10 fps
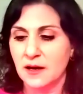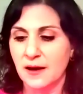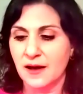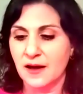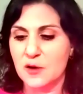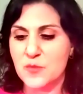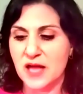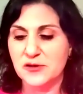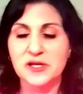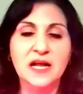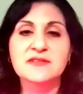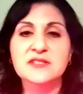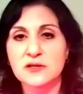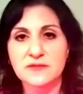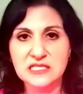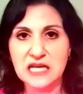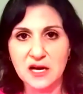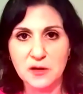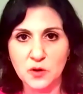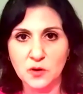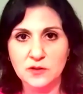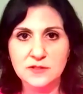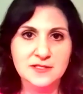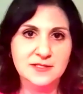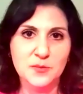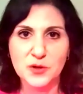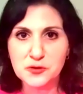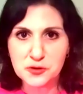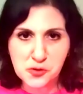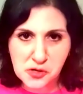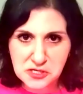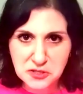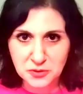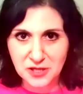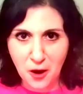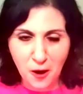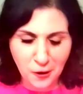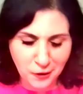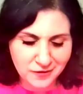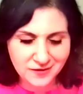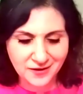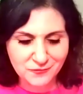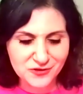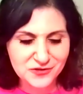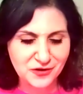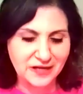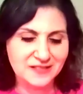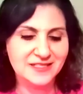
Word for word: and you could have service animals, a miniature horse or dog, unrestrained.